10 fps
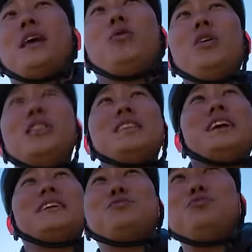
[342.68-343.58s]
Now, one thing
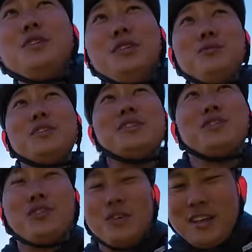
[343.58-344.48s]
that is really, really
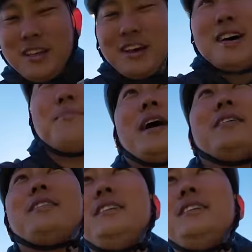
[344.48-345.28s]
cool about the